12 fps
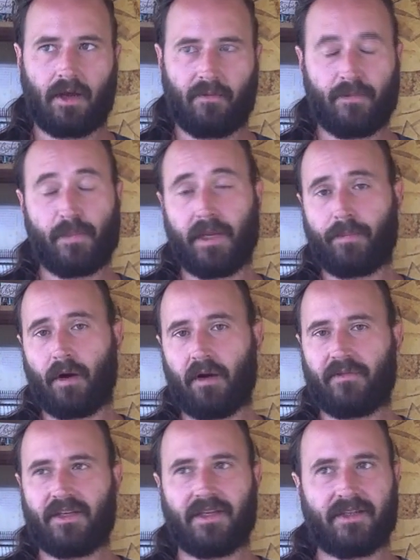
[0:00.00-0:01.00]
a big part
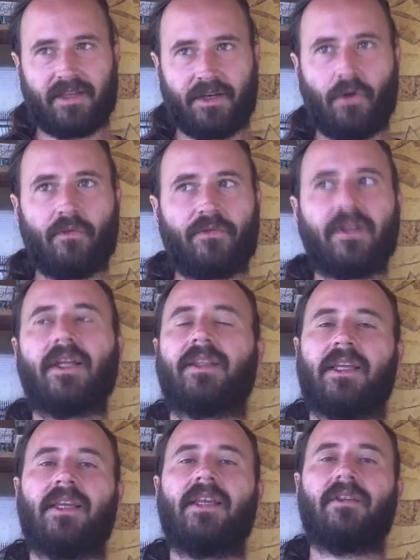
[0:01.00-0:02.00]
of it is they don't feel like
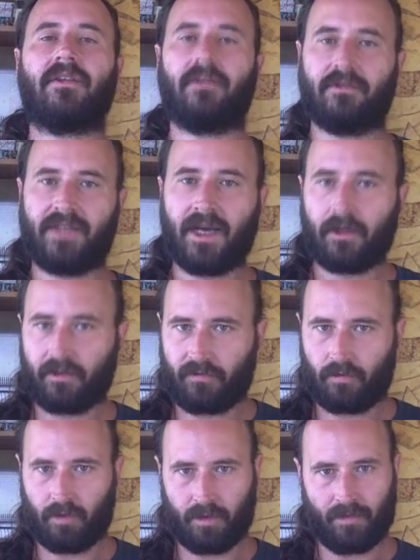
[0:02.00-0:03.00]
they need to tell
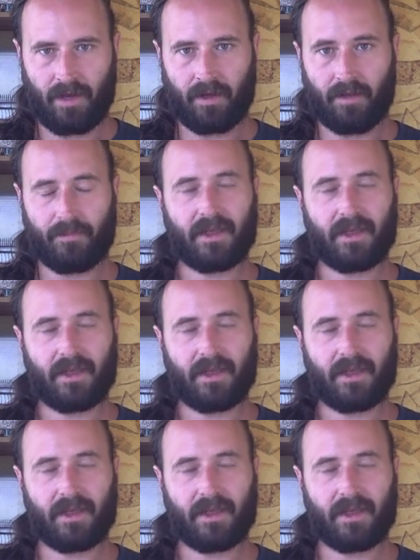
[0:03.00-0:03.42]
everyone about it,